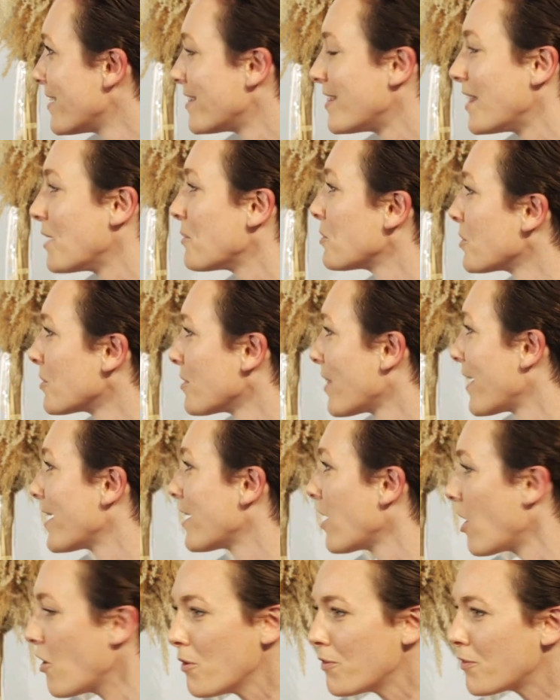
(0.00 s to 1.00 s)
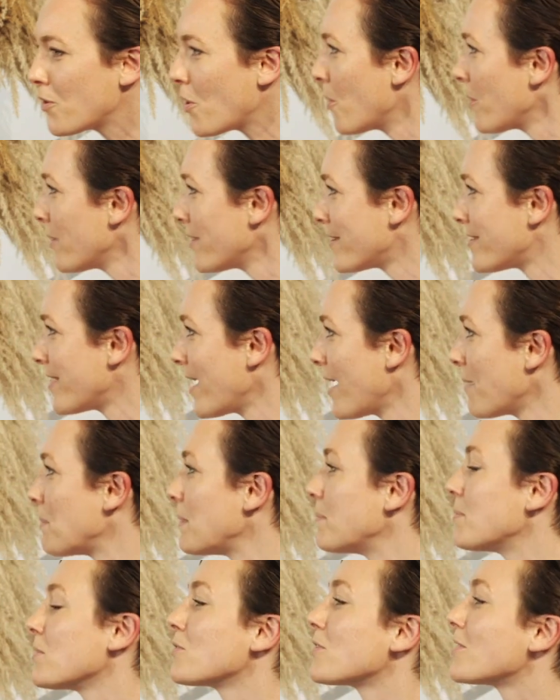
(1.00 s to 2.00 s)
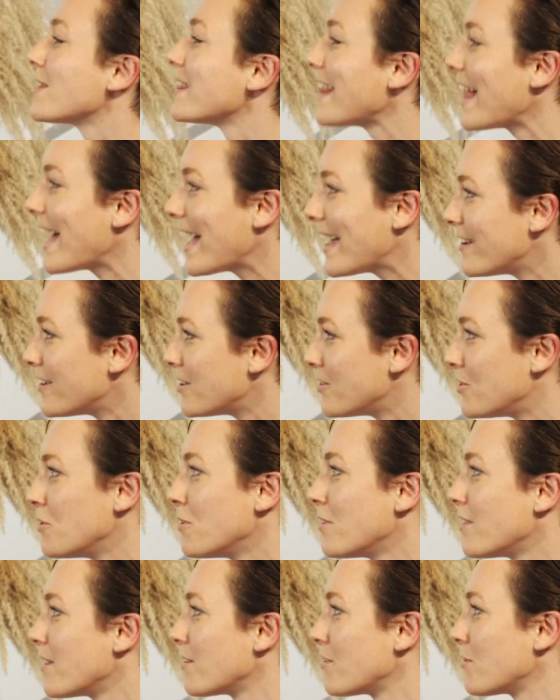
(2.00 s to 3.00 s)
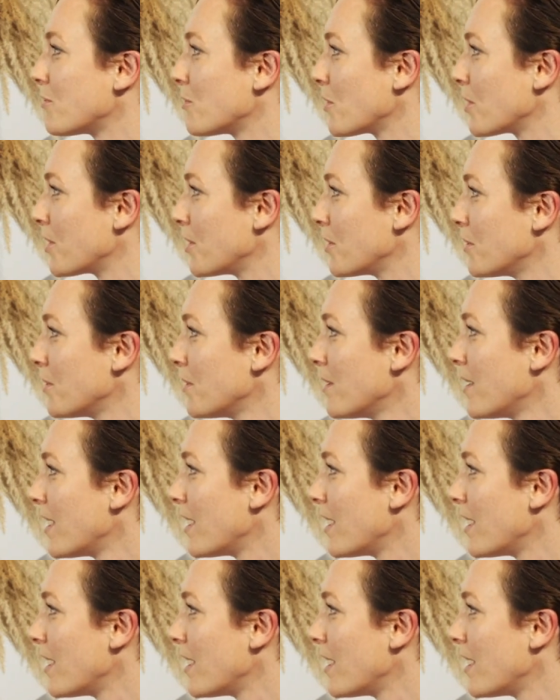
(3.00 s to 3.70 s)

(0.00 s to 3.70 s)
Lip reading: They were like, oh, of course, yeah, people are glad to do things for you